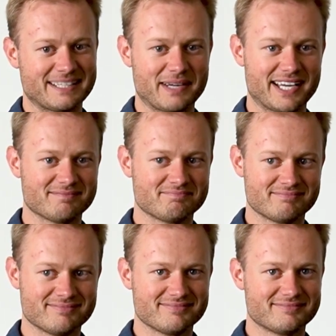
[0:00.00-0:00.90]
I'm like,
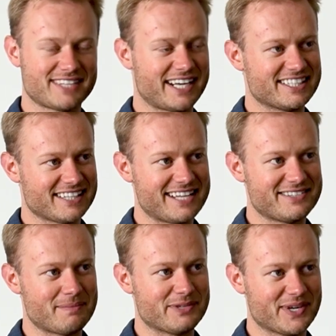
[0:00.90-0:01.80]
10 years
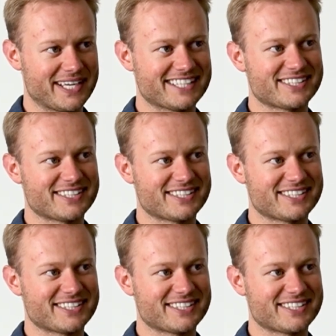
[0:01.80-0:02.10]
later, I'm doing it.